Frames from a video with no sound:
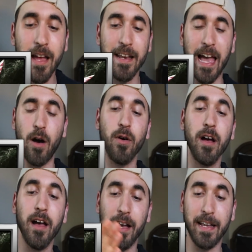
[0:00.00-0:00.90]
Now,
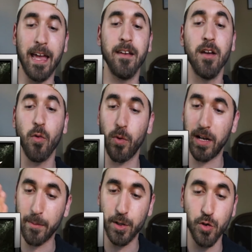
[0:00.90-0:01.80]
again, we're
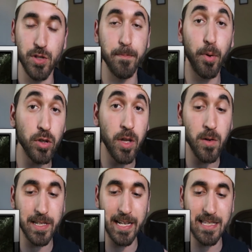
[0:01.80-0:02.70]
going to be using
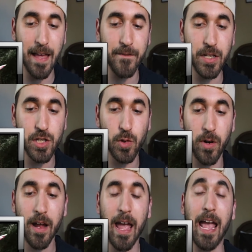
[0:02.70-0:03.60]
Bulldoze against that
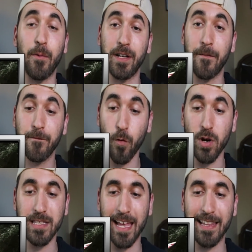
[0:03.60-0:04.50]
Venusaur, and we're going to
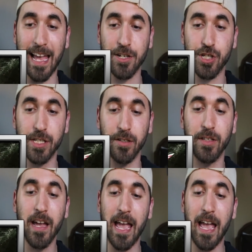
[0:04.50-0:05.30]
force that last shield,